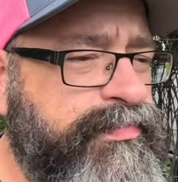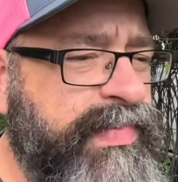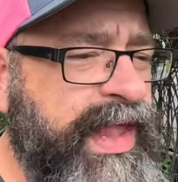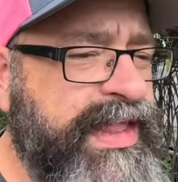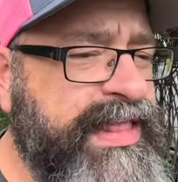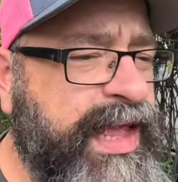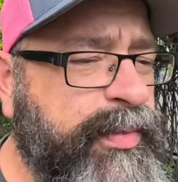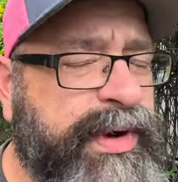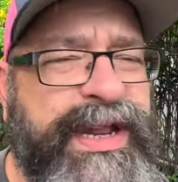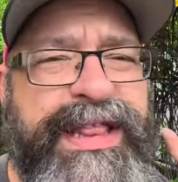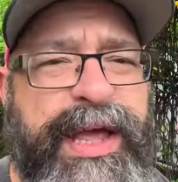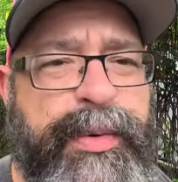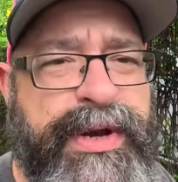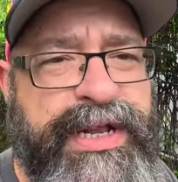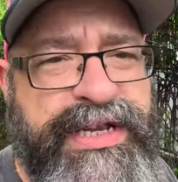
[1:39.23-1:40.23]
And they went in.
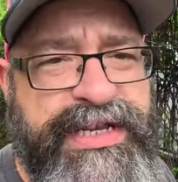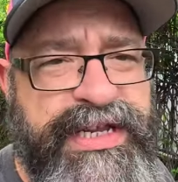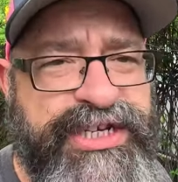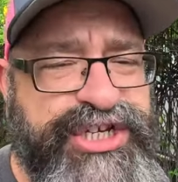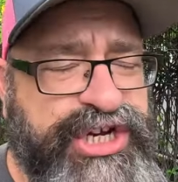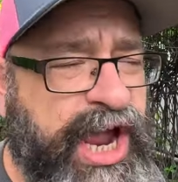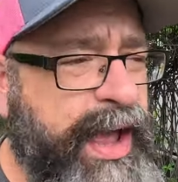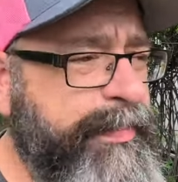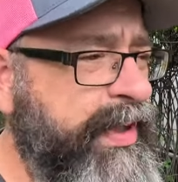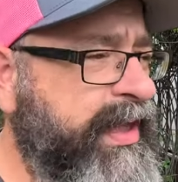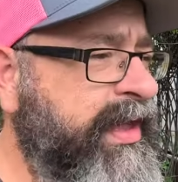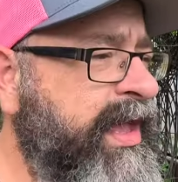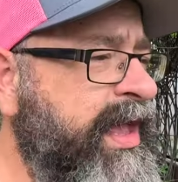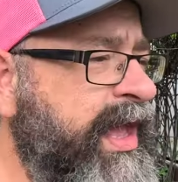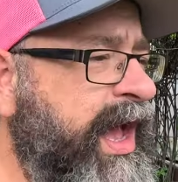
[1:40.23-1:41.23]
They went in and did
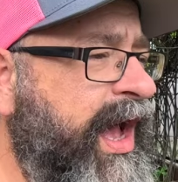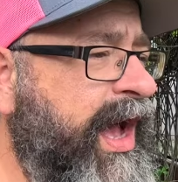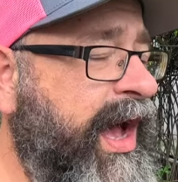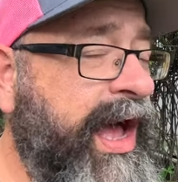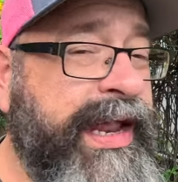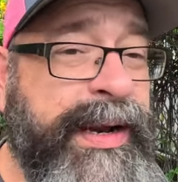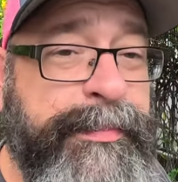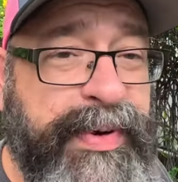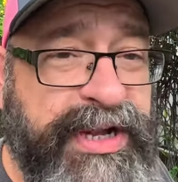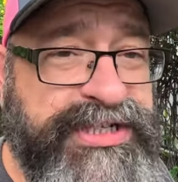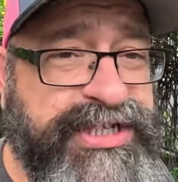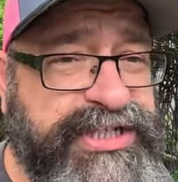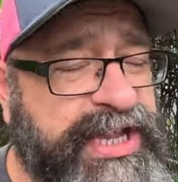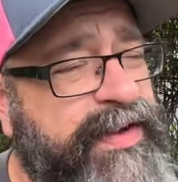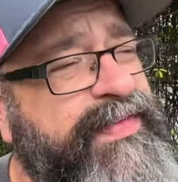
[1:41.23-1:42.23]
shopping and a bunch
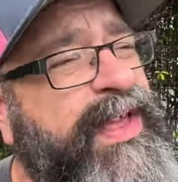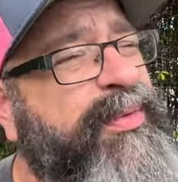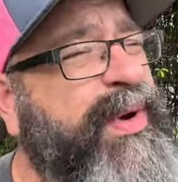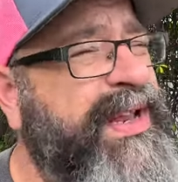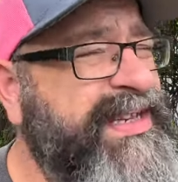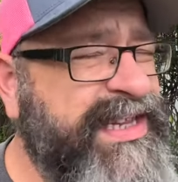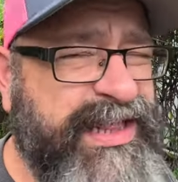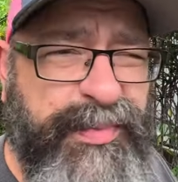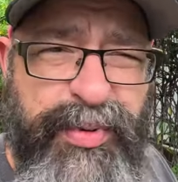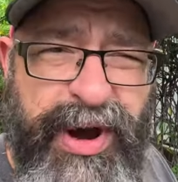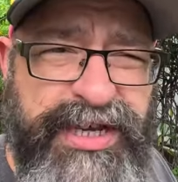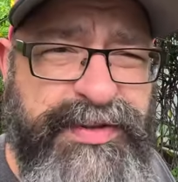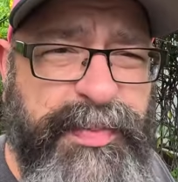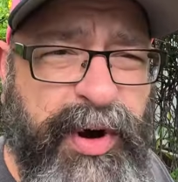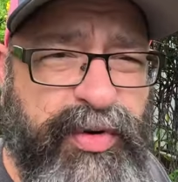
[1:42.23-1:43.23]
of stuff. They went and did the
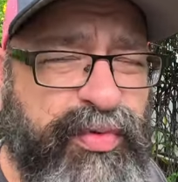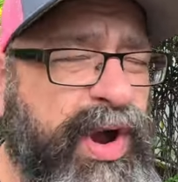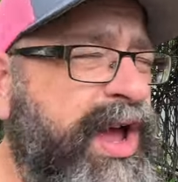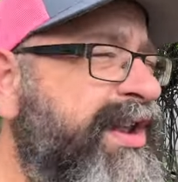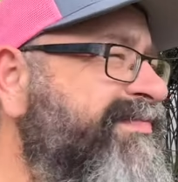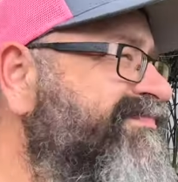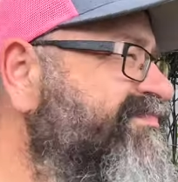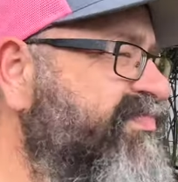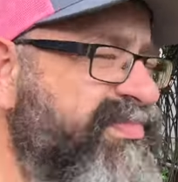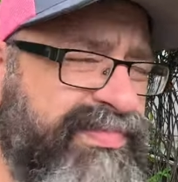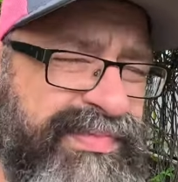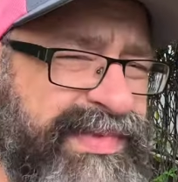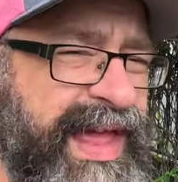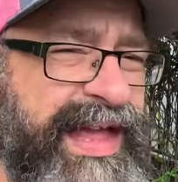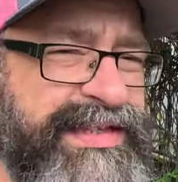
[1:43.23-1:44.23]
Price Mart run.
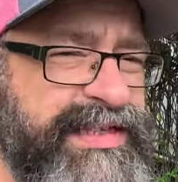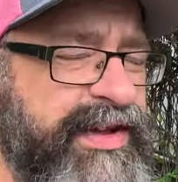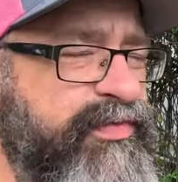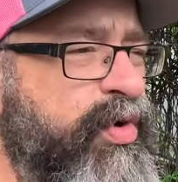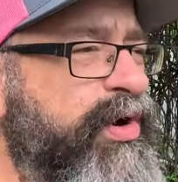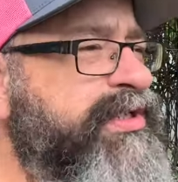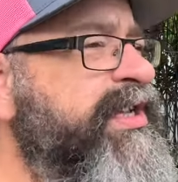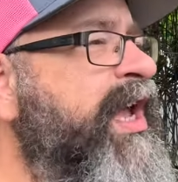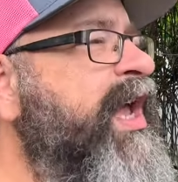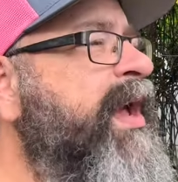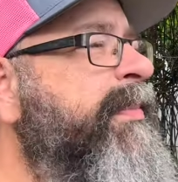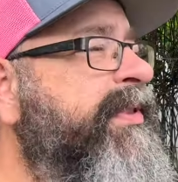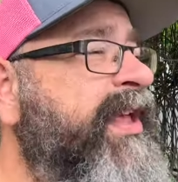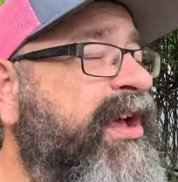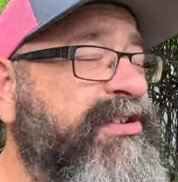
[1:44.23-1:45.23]
That's, of course.
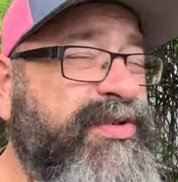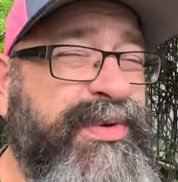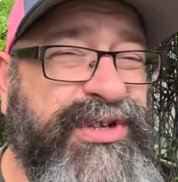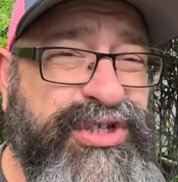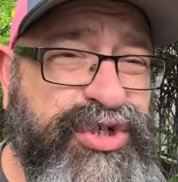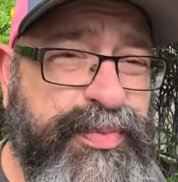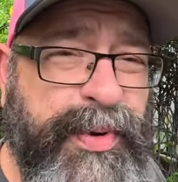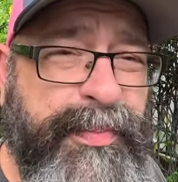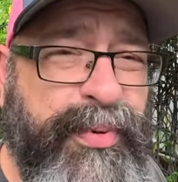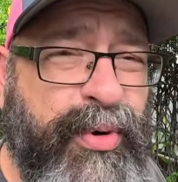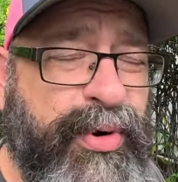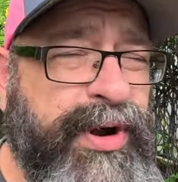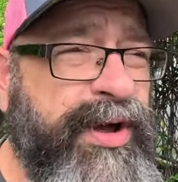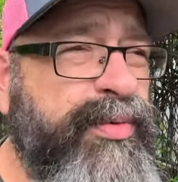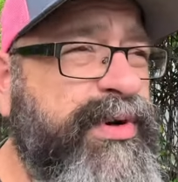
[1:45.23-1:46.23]
But they also went to Super
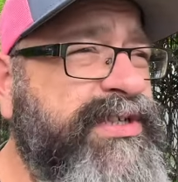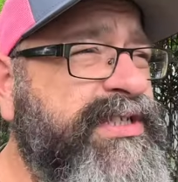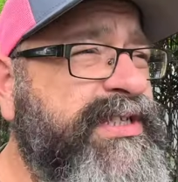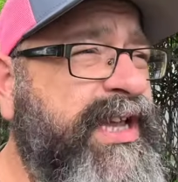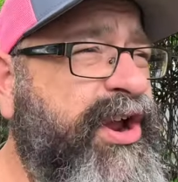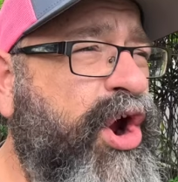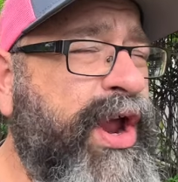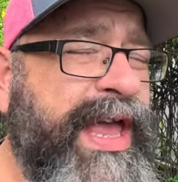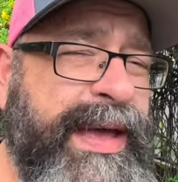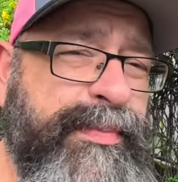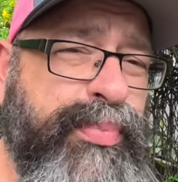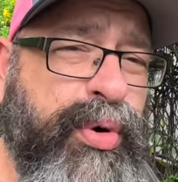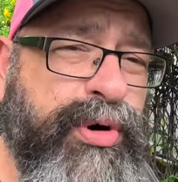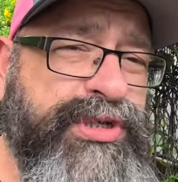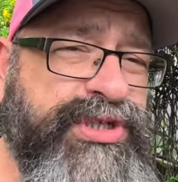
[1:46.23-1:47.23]
Porto, which is like our
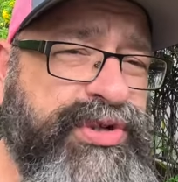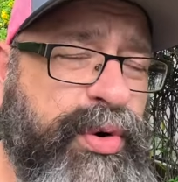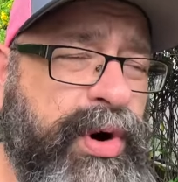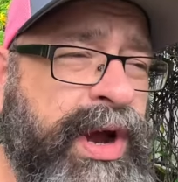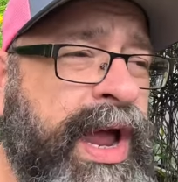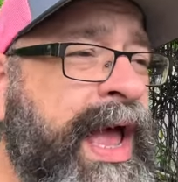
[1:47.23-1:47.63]
import store.